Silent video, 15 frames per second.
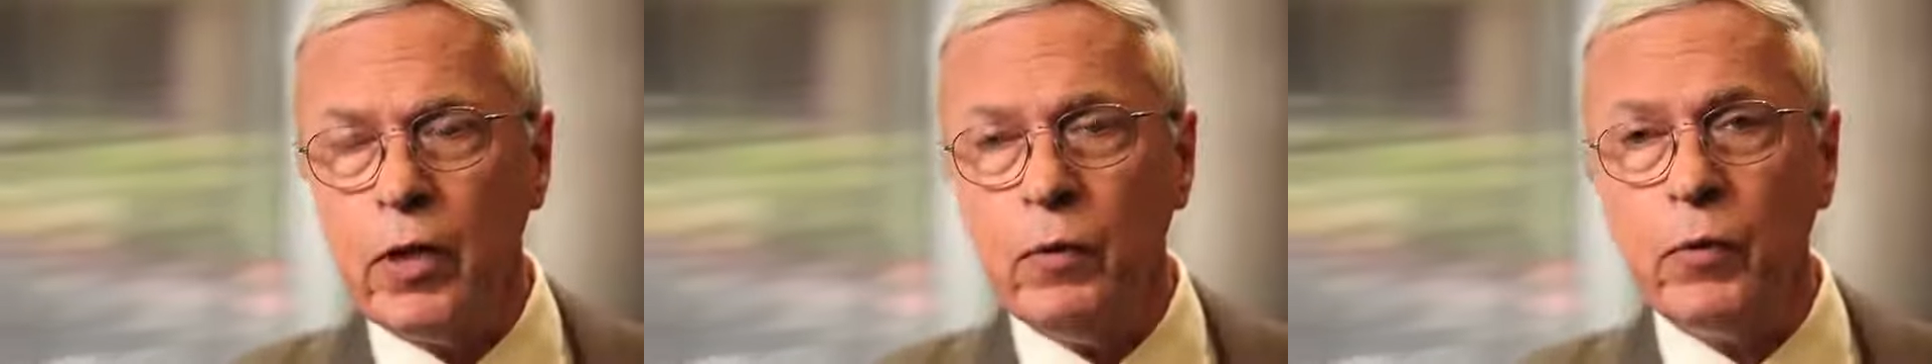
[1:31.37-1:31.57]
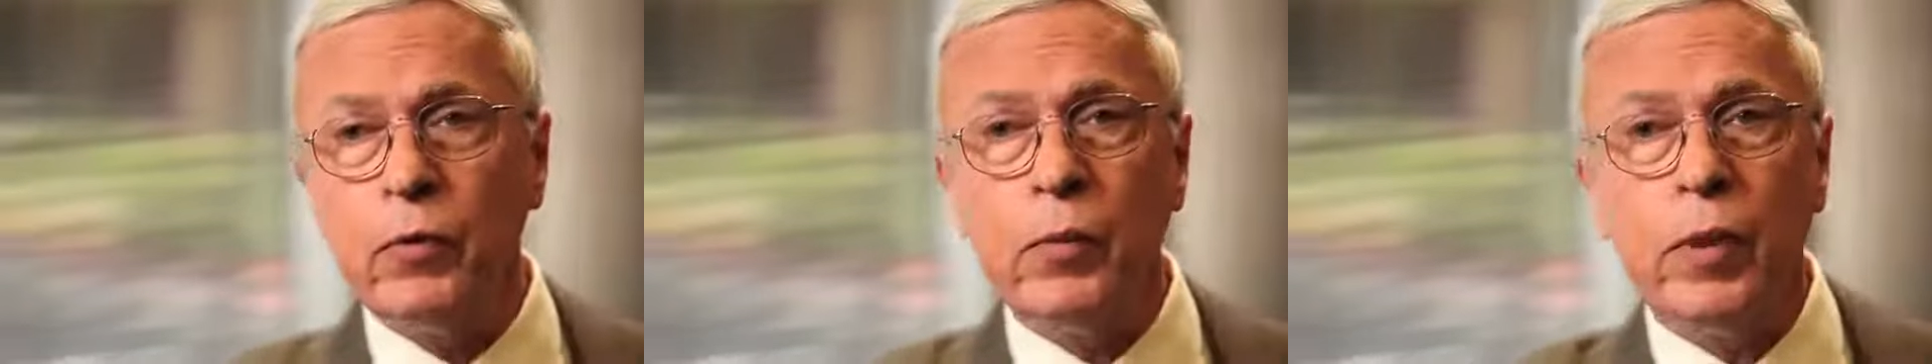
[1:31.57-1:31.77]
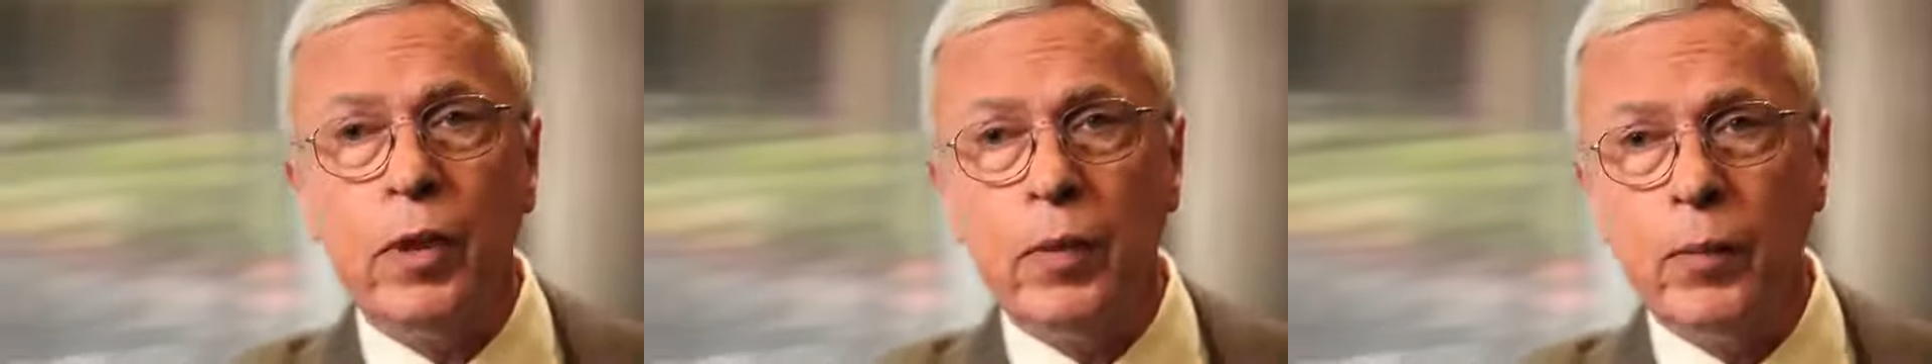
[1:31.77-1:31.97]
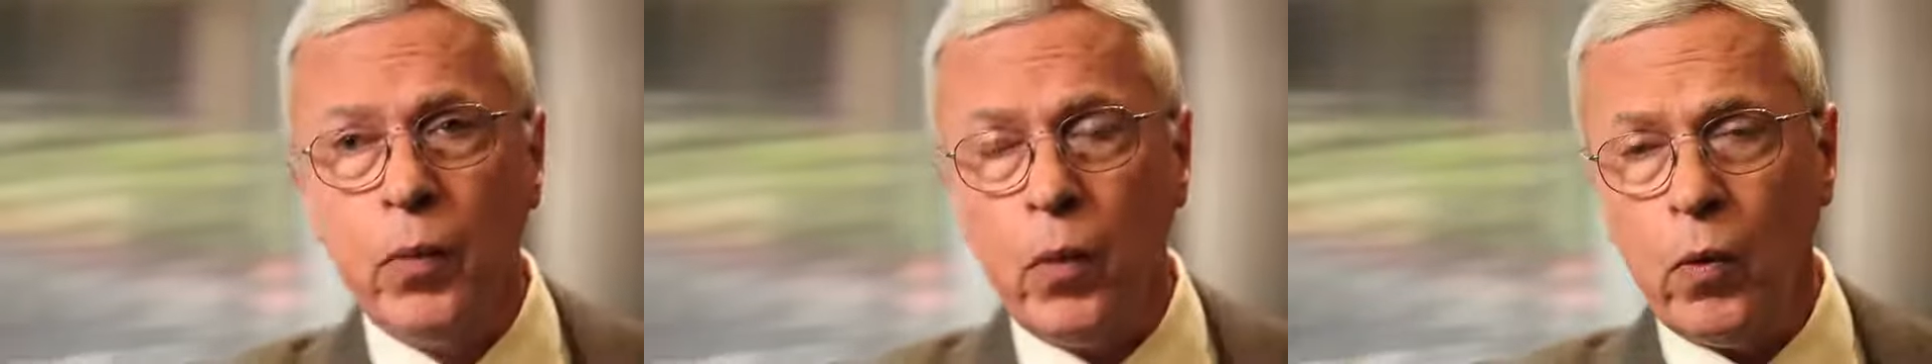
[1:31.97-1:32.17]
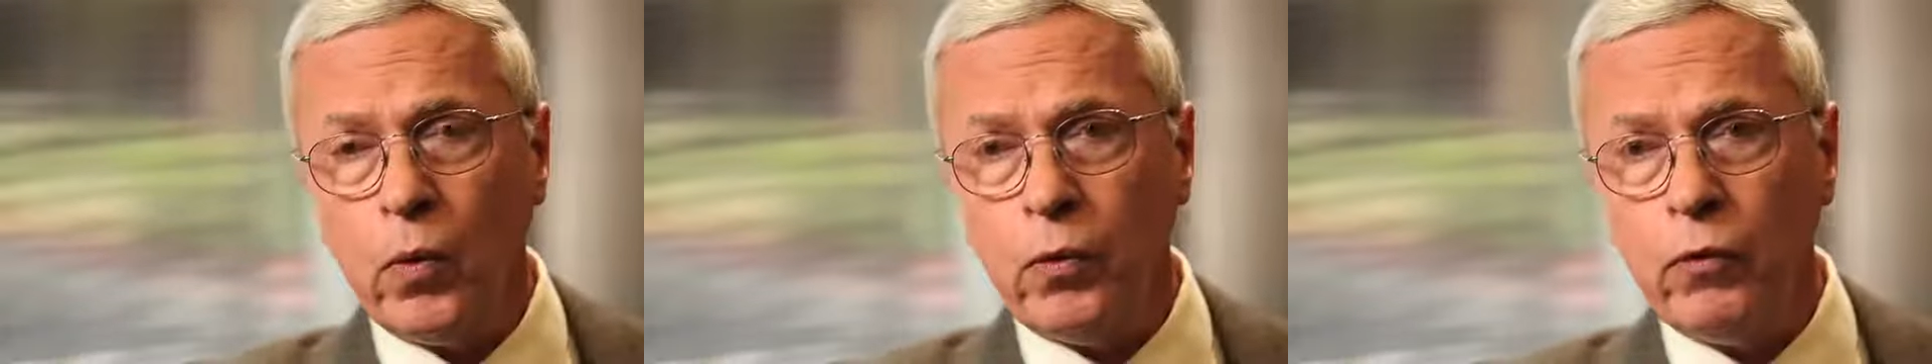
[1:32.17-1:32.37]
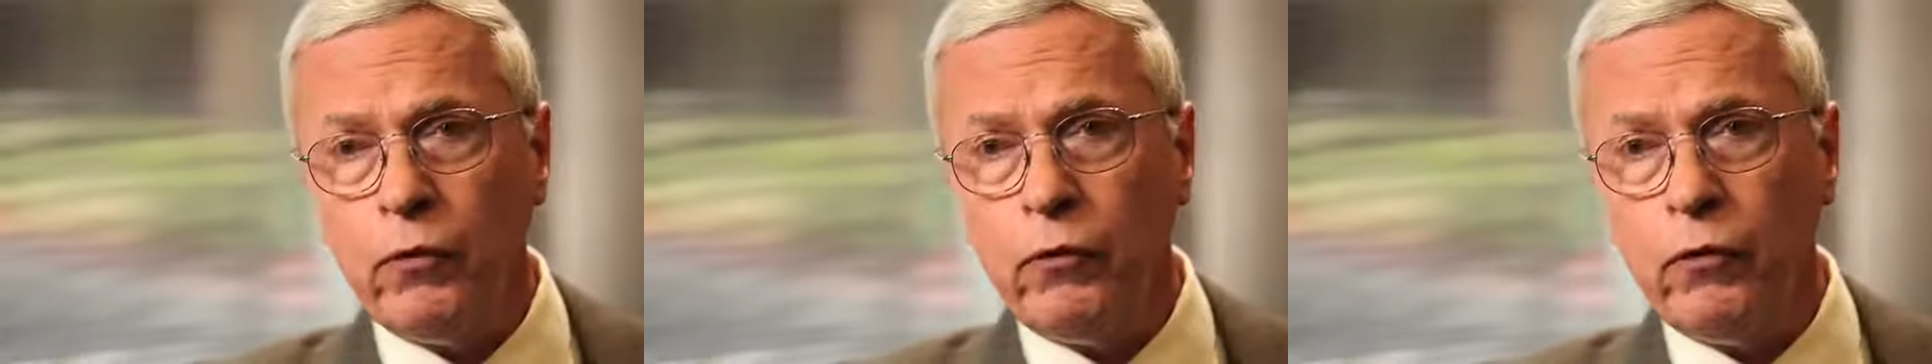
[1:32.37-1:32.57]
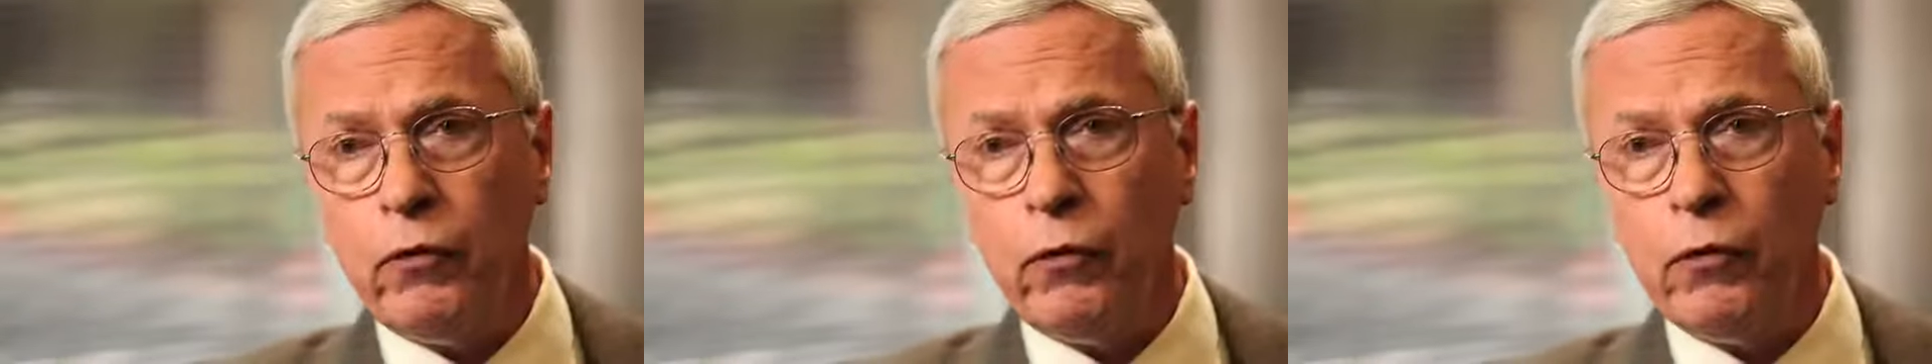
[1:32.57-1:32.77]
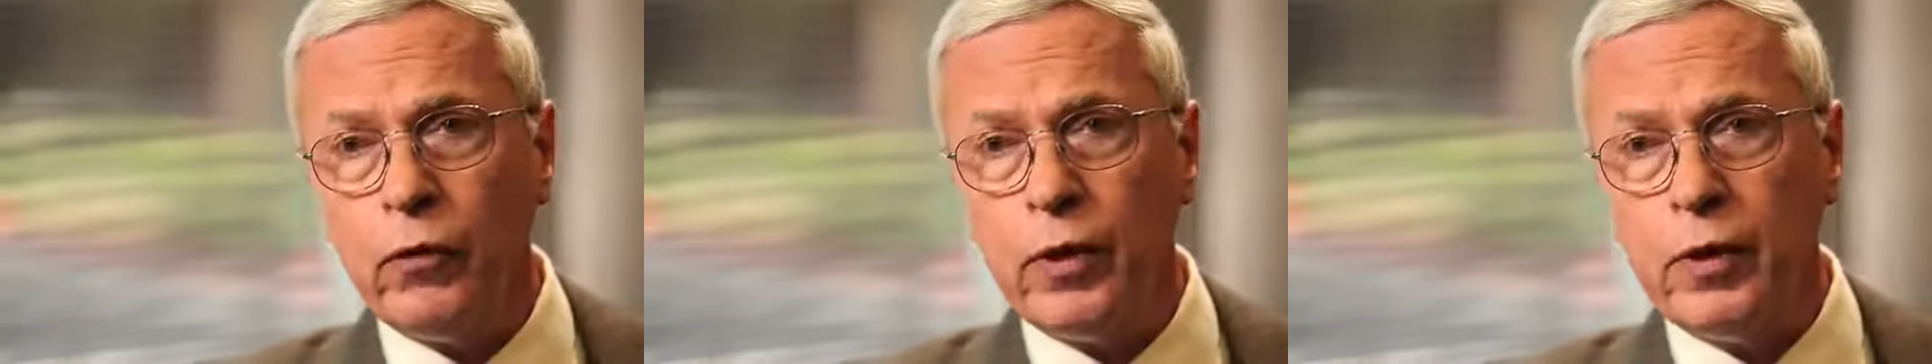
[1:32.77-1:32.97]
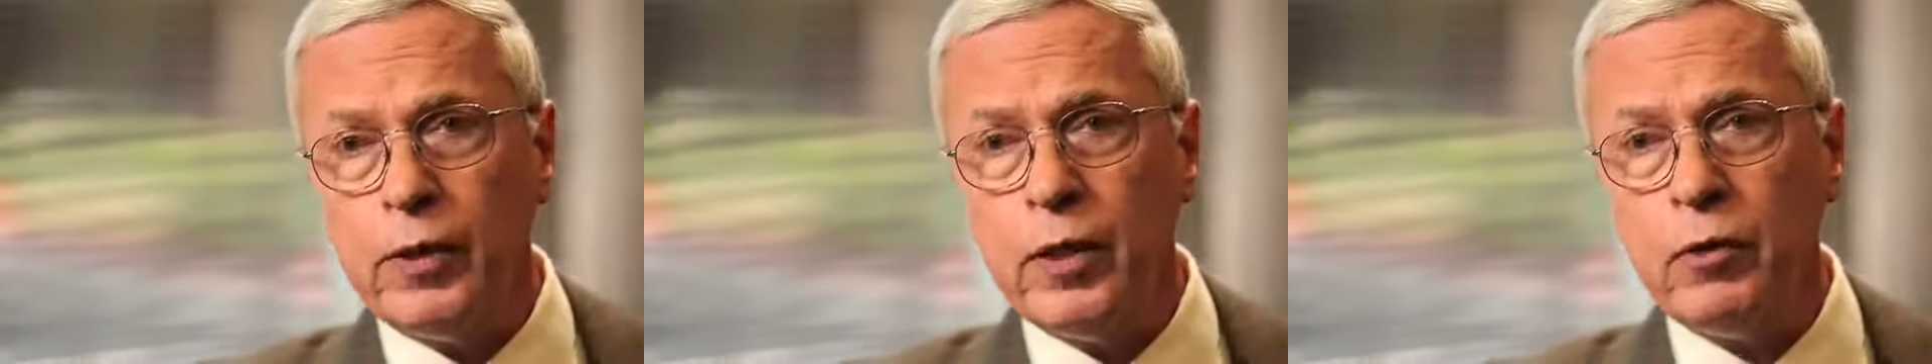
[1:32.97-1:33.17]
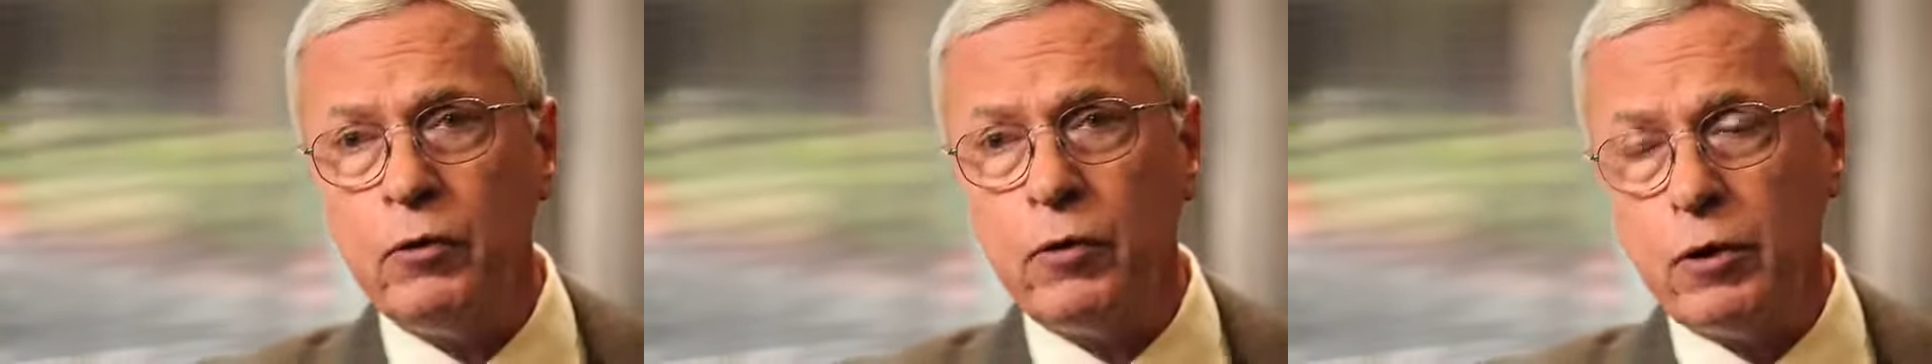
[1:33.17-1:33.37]
it was really important to
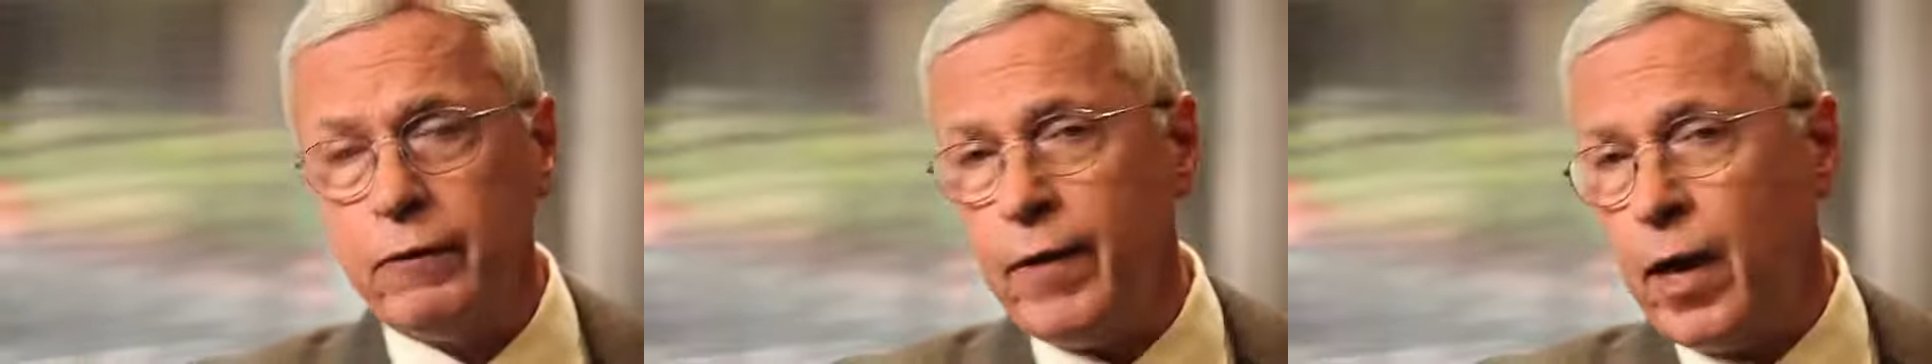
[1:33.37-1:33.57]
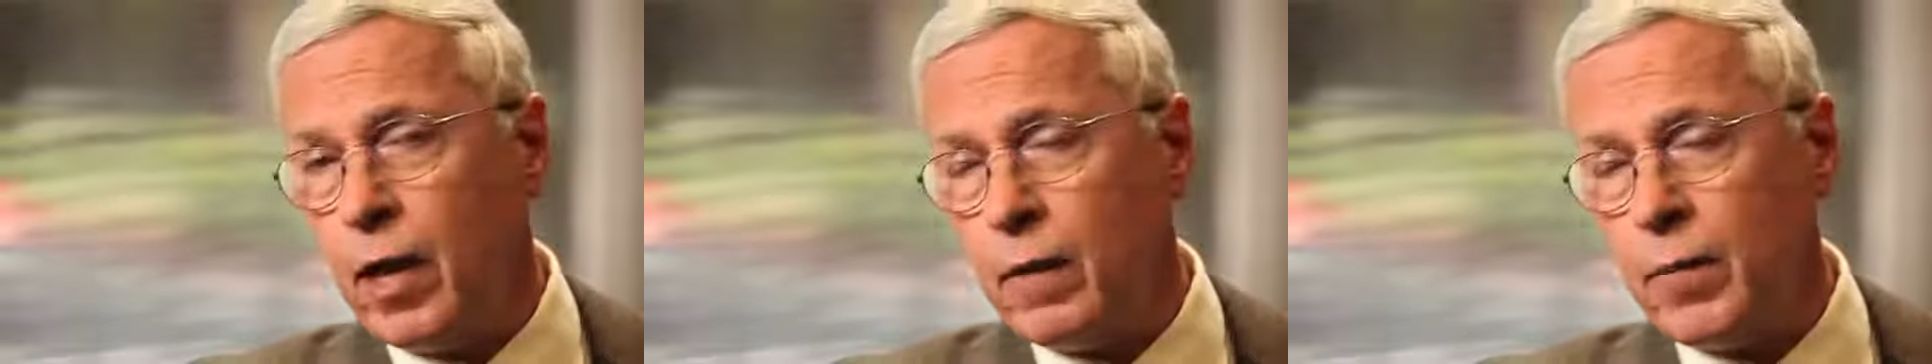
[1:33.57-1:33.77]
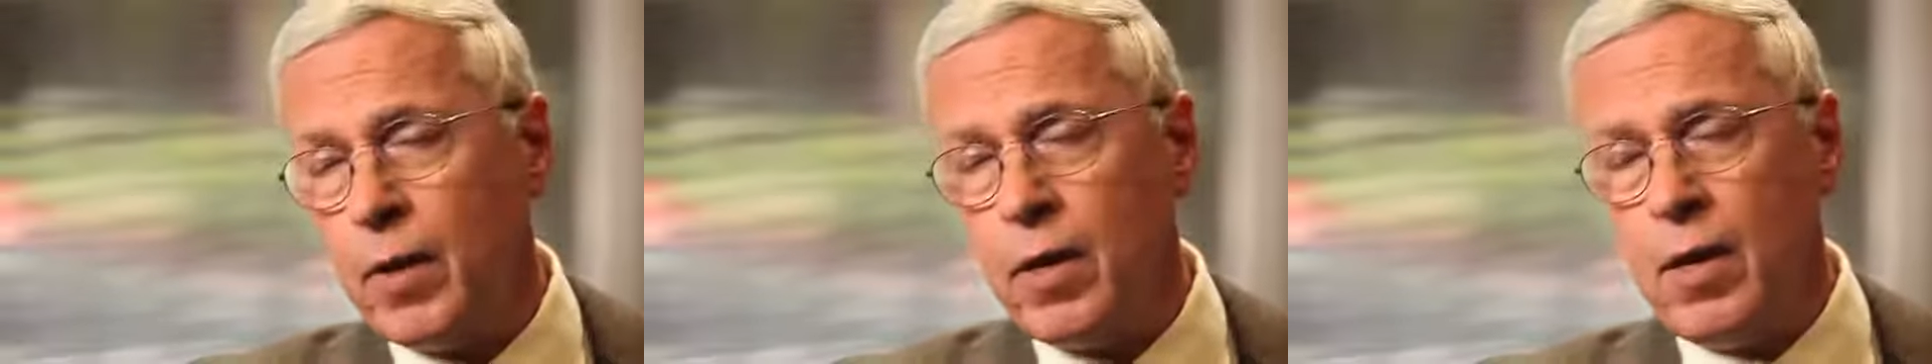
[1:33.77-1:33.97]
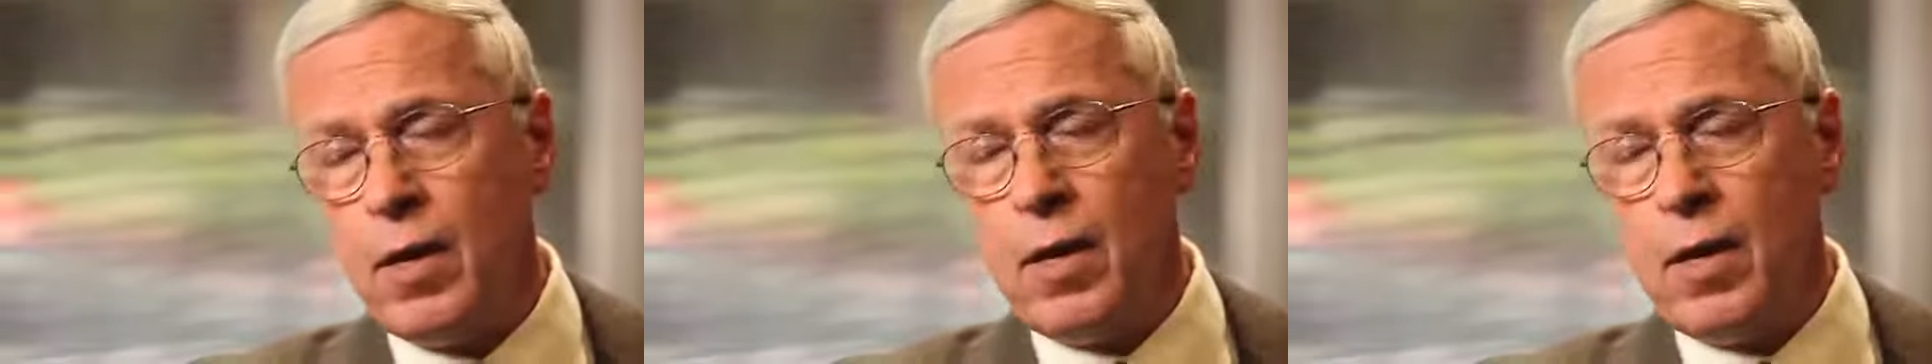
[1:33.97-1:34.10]
continue to develop